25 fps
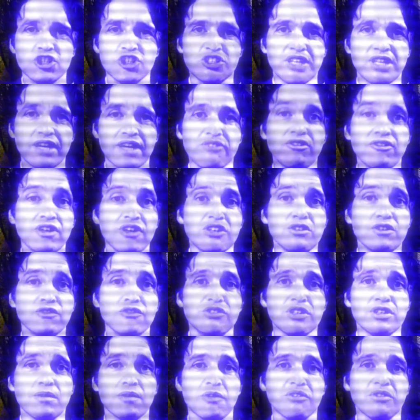get rid of
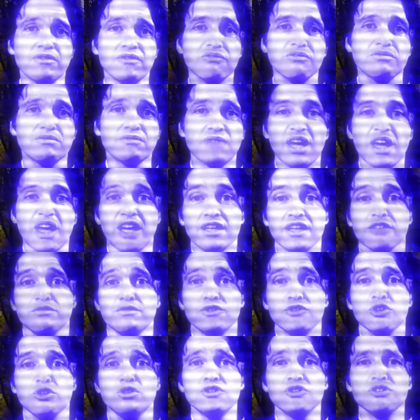some of that
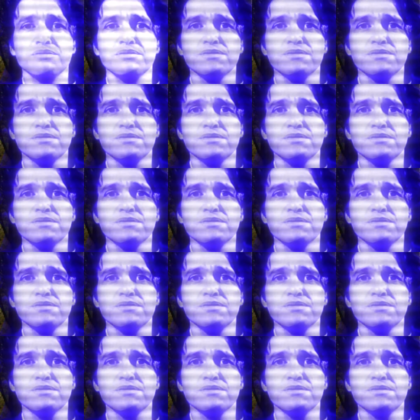confusion.